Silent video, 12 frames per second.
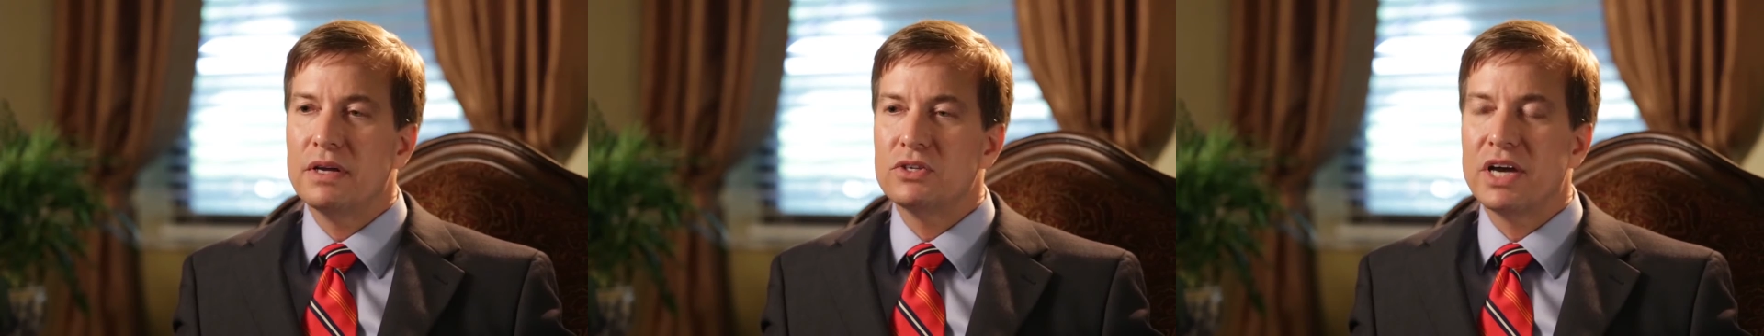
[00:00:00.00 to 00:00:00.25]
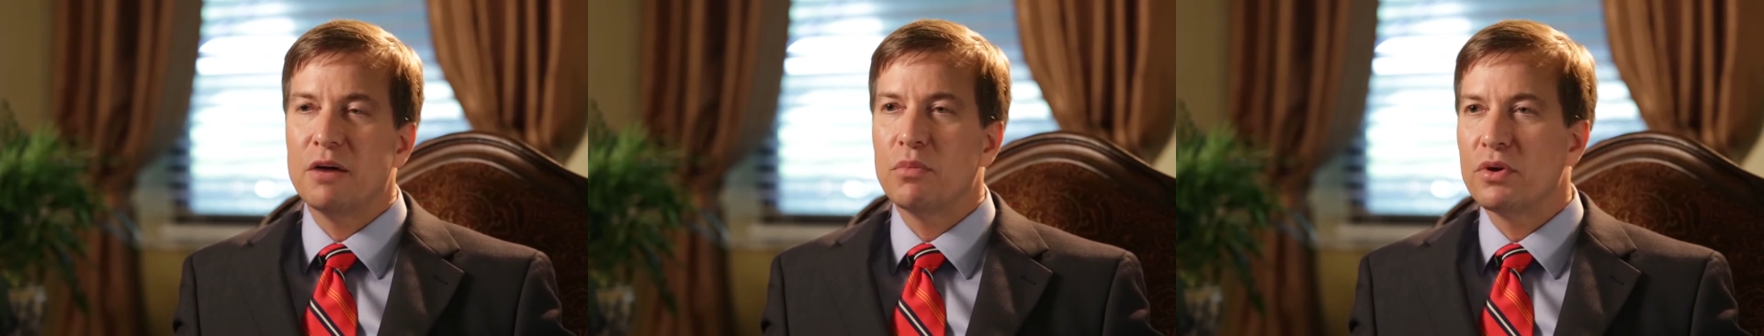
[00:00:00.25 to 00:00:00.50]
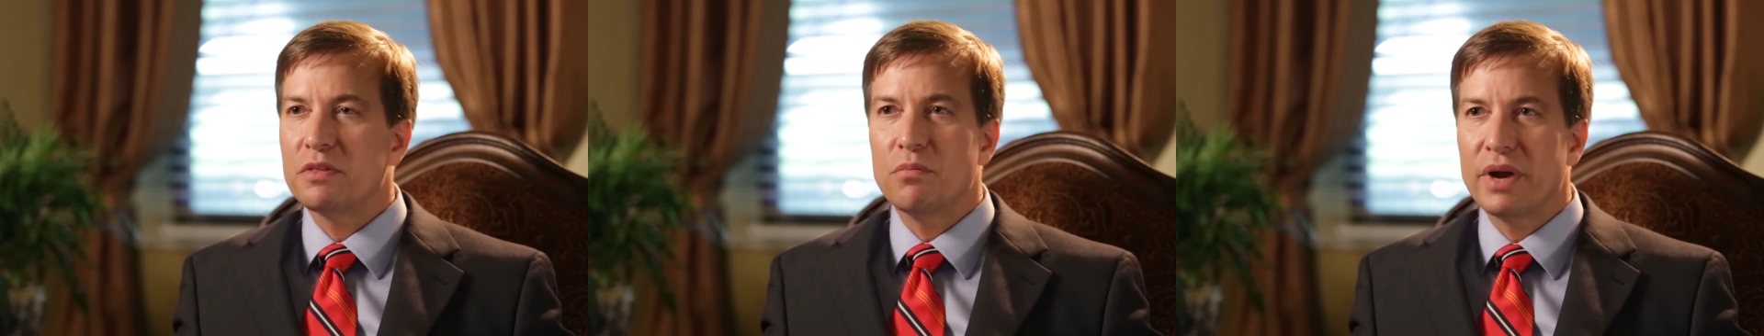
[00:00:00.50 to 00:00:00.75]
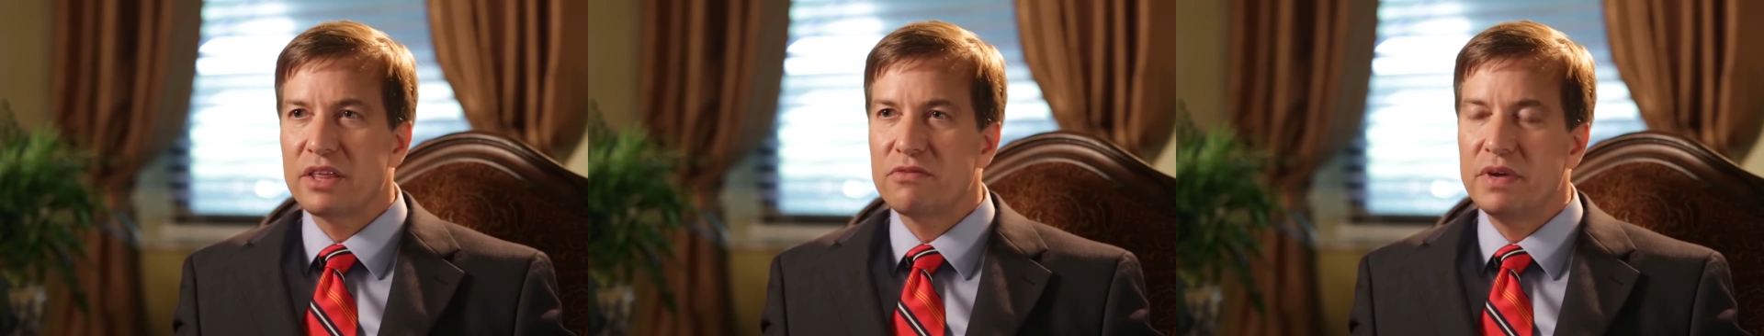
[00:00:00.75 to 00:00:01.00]
childbirth
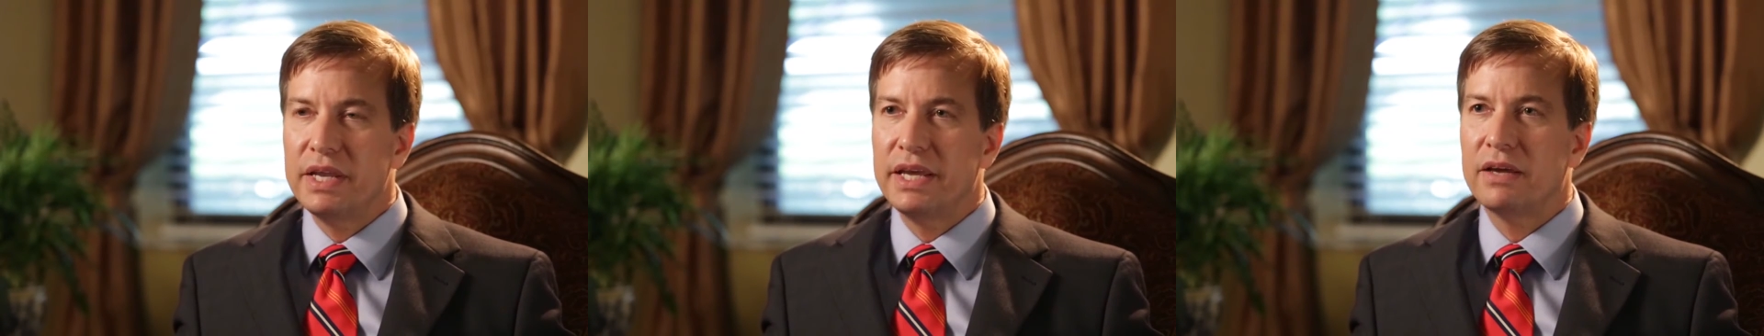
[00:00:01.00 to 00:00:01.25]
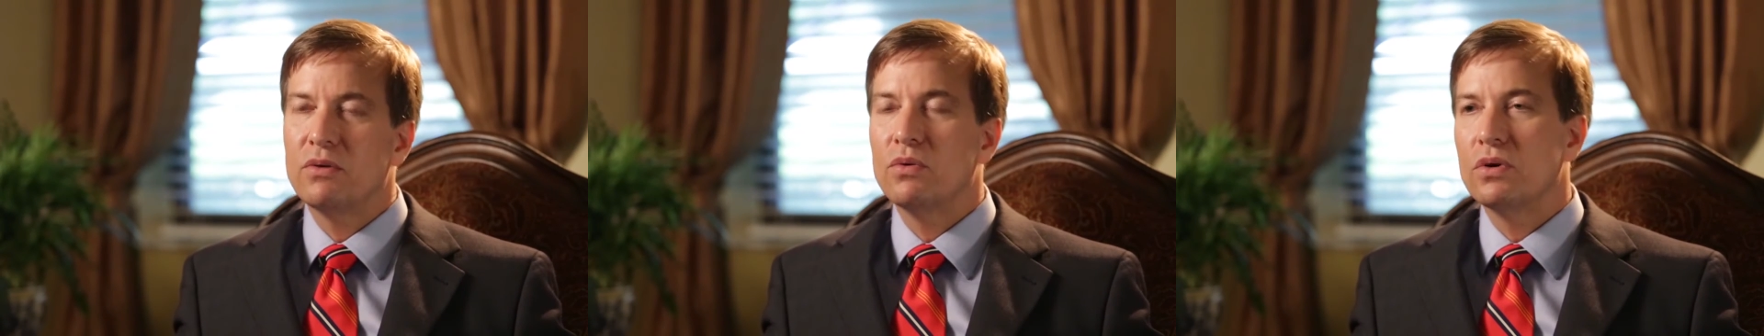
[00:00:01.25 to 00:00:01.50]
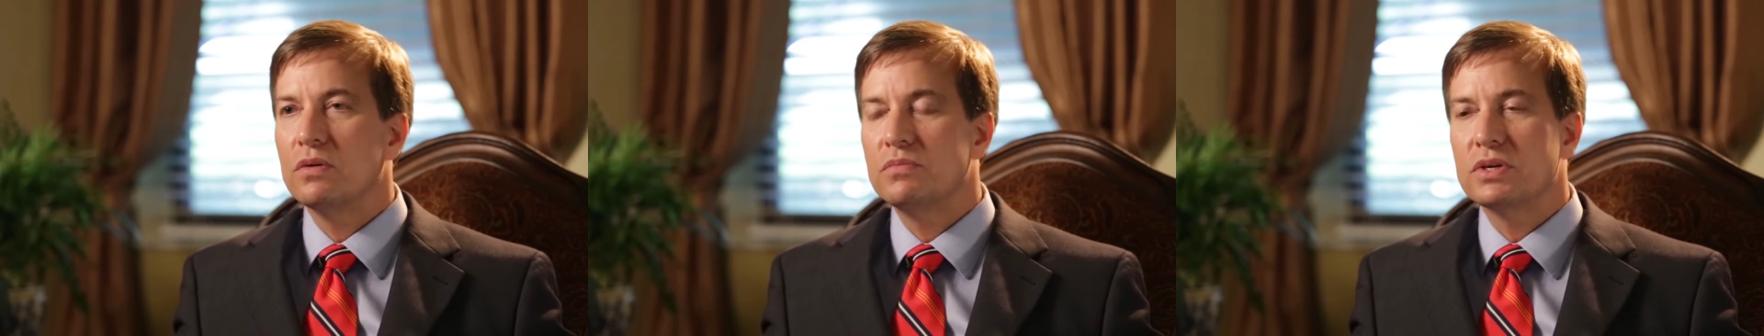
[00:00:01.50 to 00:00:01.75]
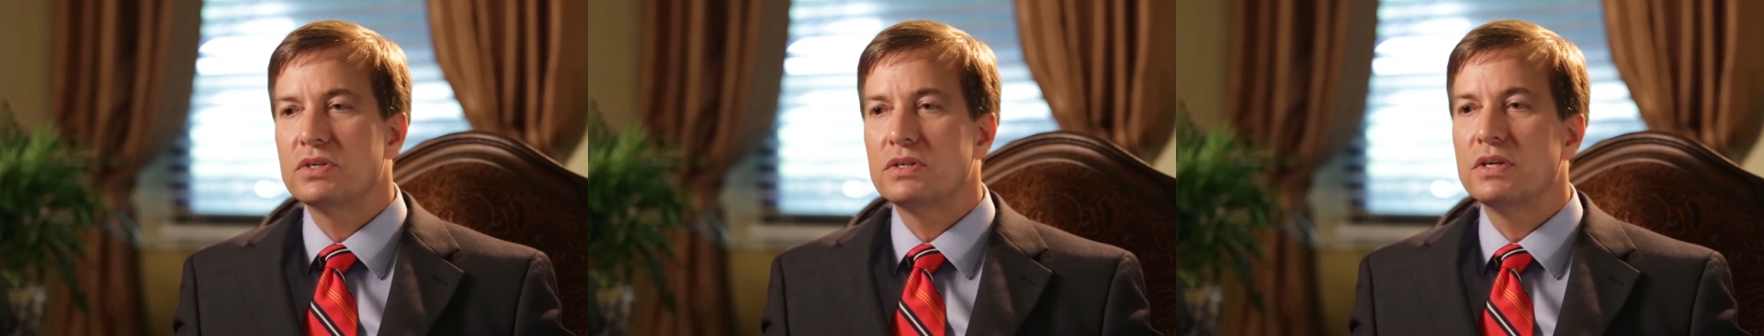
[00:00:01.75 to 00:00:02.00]
and breastfeeding, or
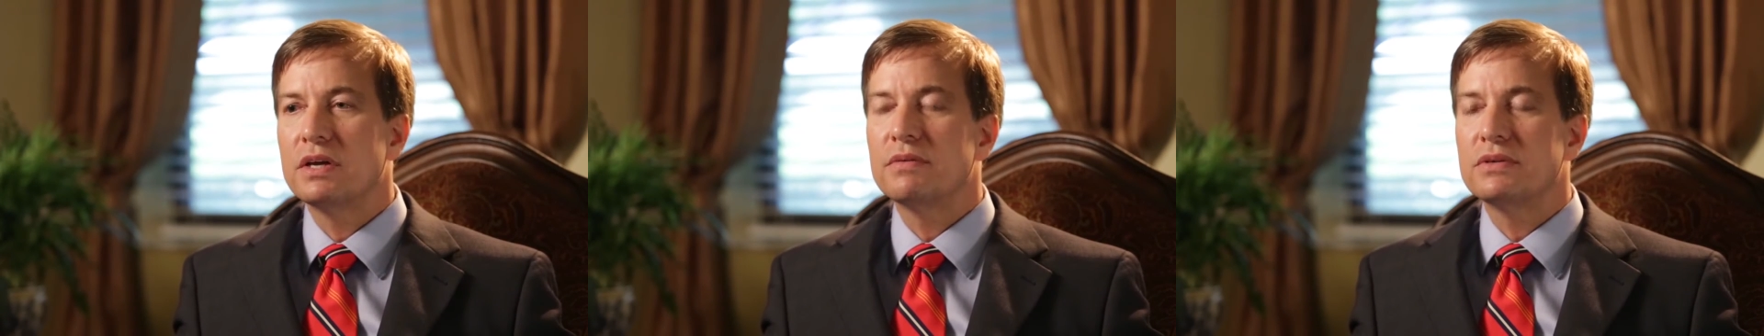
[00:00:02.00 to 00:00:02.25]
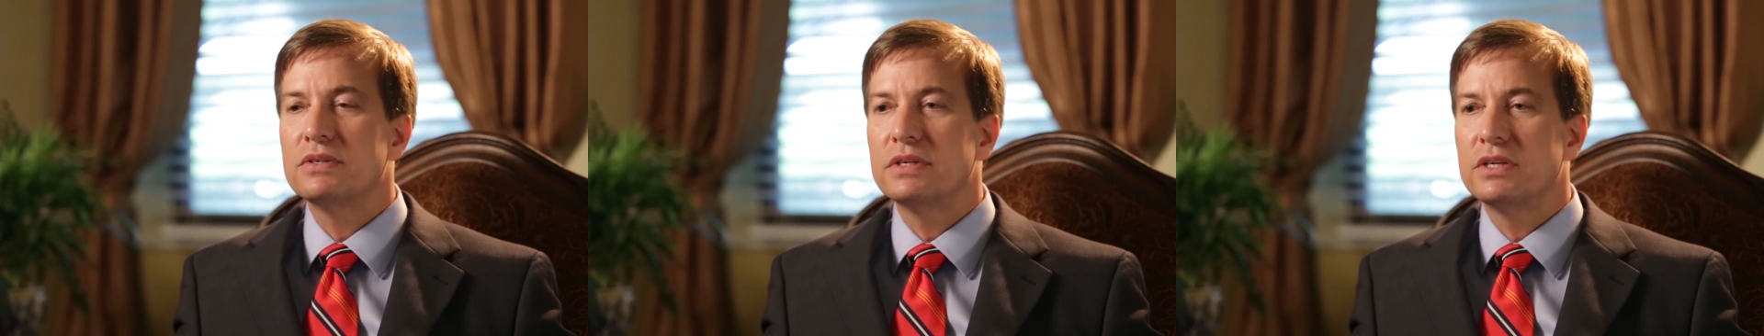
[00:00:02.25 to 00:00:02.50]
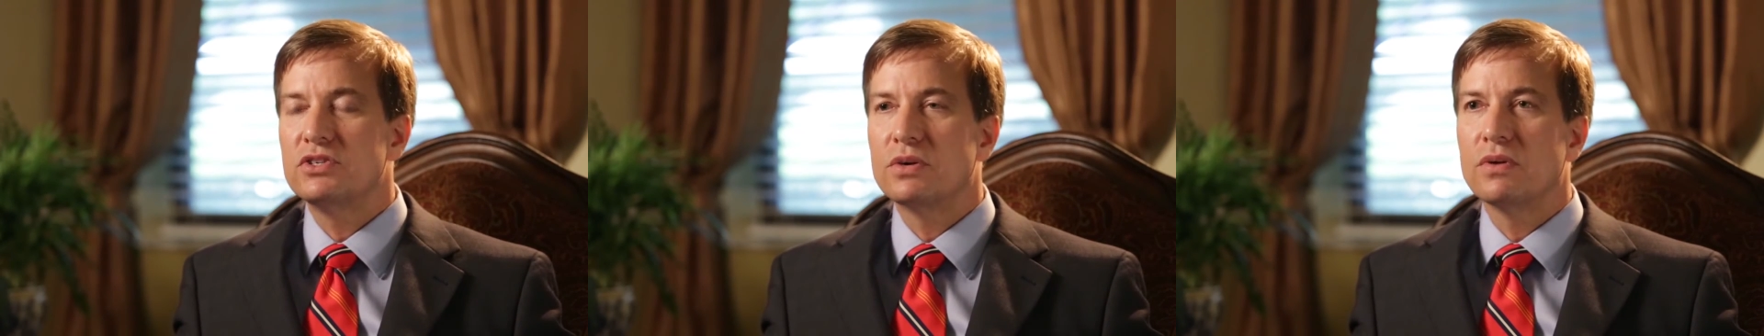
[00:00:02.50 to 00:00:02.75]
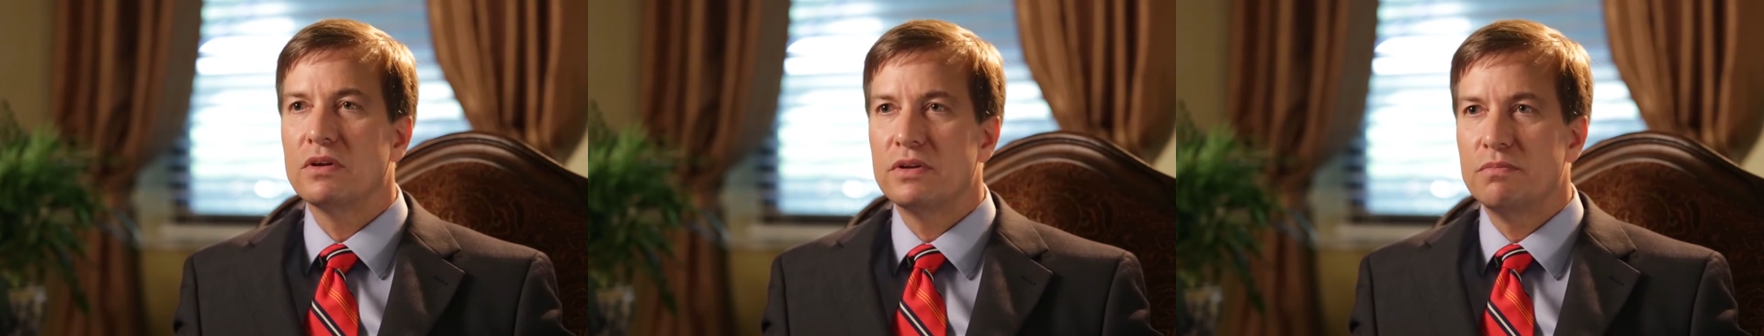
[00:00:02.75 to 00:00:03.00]
just in
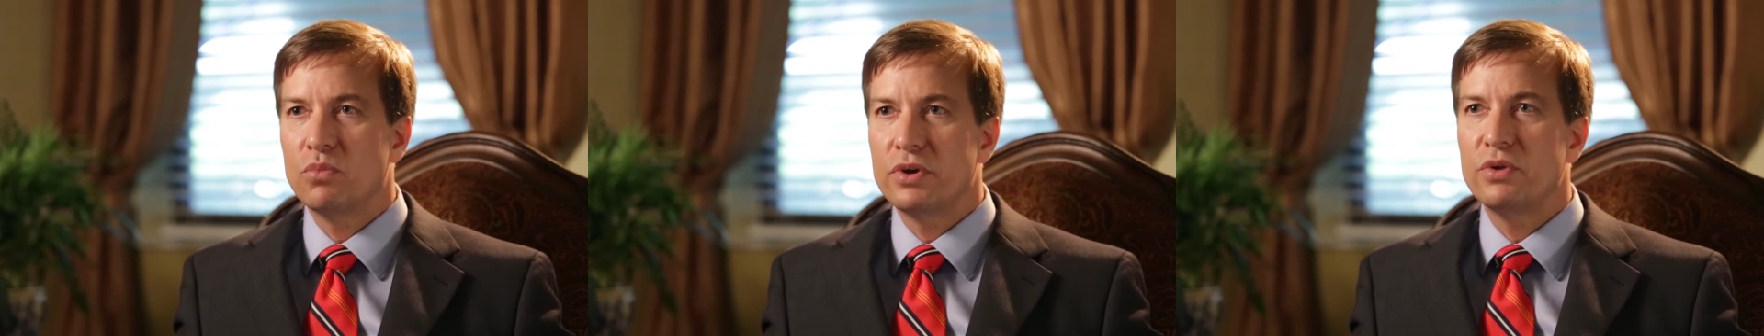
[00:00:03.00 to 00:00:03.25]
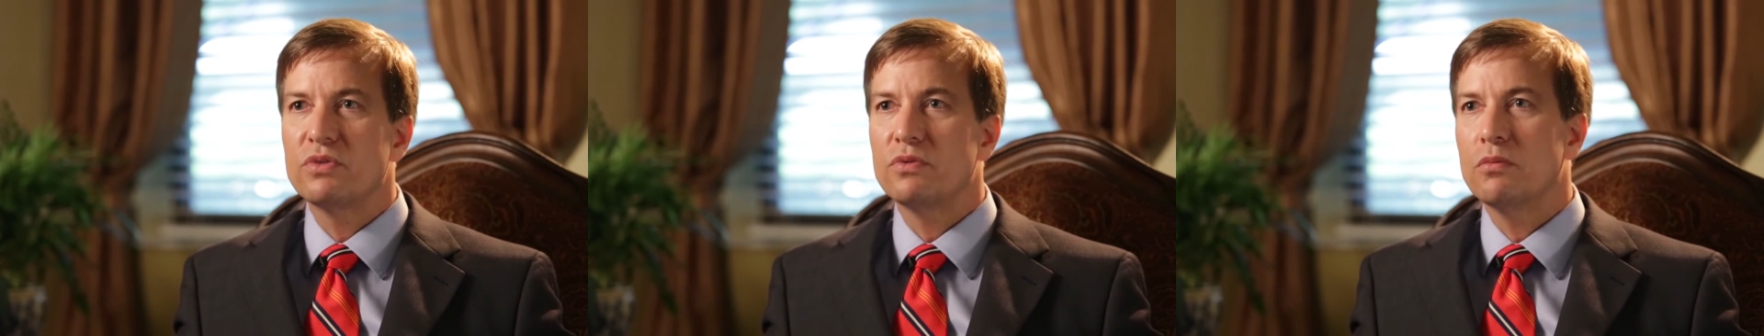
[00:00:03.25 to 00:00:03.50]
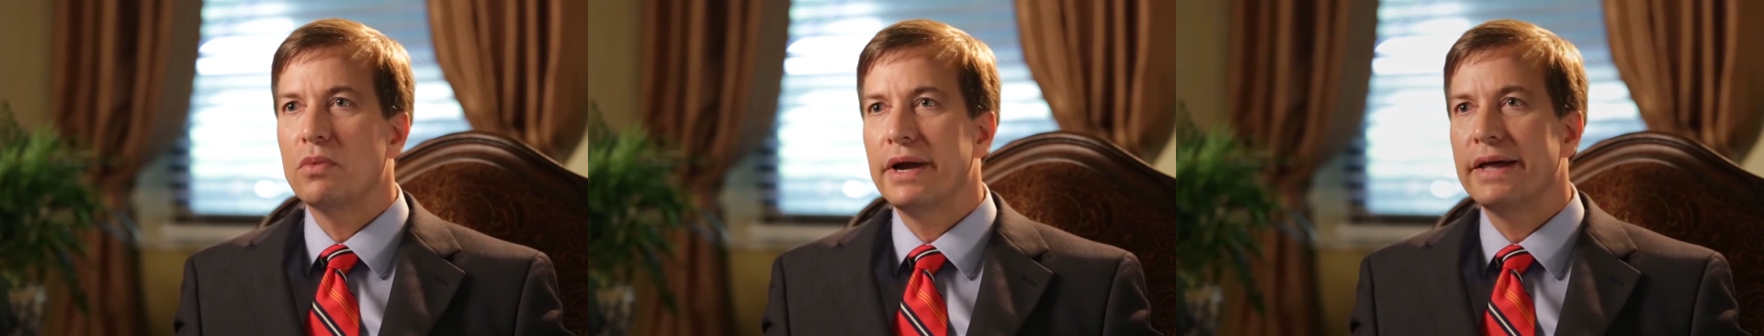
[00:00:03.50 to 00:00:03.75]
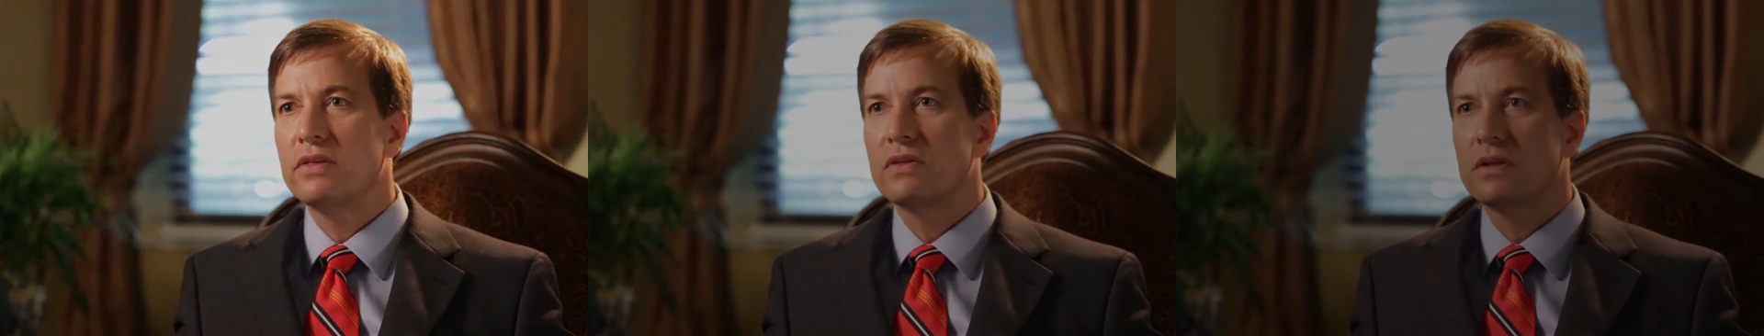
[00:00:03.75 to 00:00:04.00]
general a more youthful
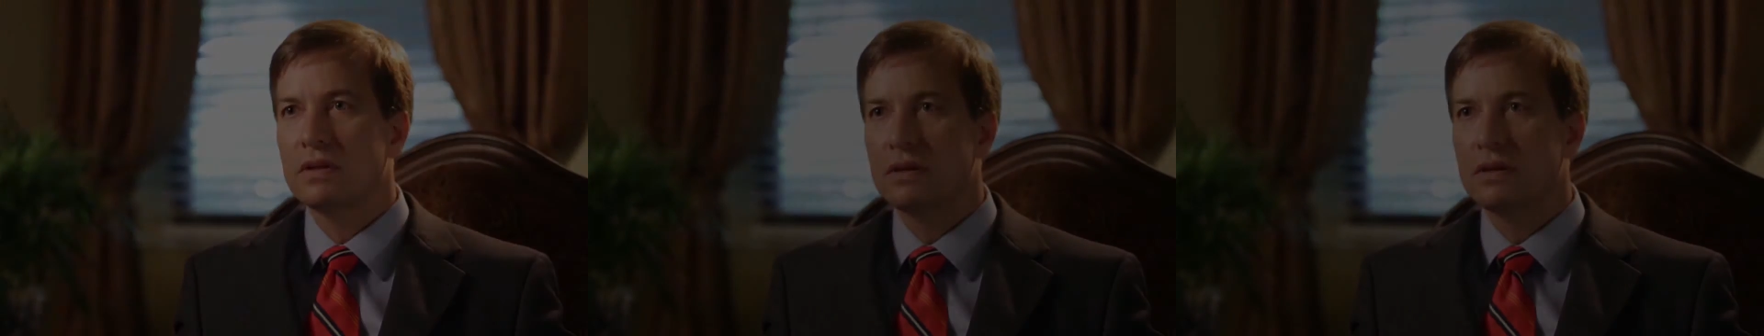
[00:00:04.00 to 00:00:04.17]
breast.